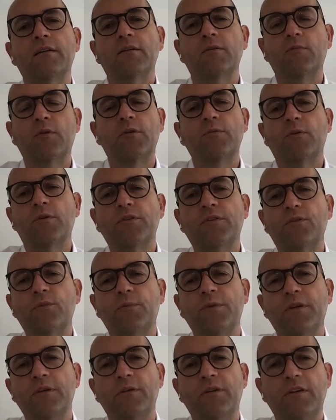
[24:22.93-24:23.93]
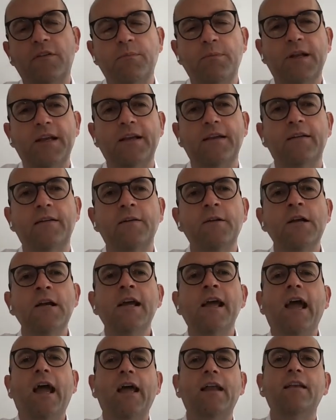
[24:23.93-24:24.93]
what was to be displayed.
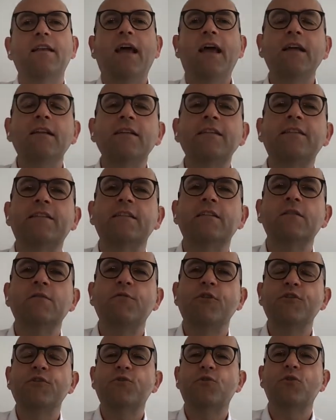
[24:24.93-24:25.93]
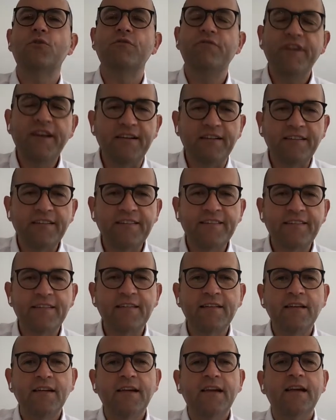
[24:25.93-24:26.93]
And Edison was
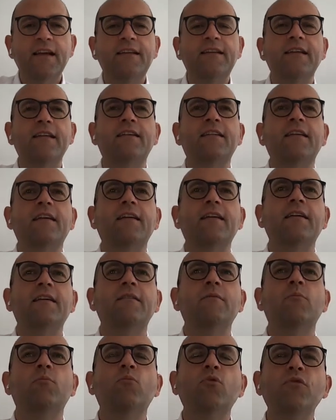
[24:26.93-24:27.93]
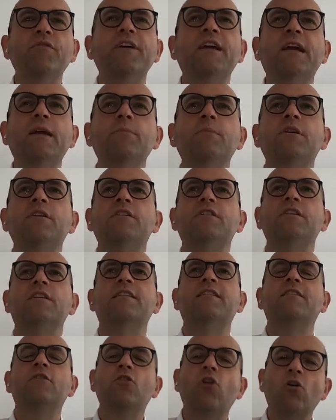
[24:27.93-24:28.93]
convinced that moving
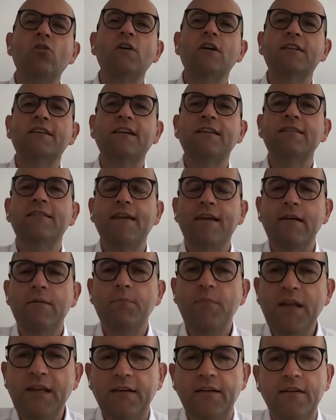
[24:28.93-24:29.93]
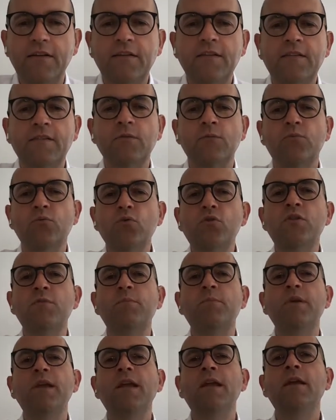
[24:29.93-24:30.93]
images longer than 10 minutes would
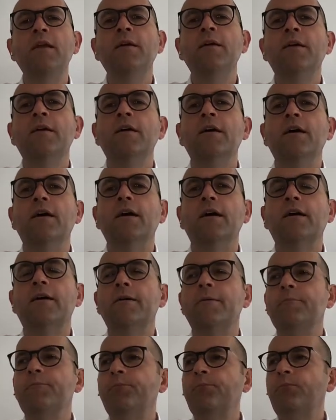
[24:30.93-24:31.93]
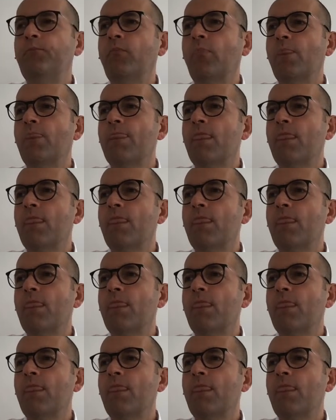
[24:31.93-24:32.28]
be, um,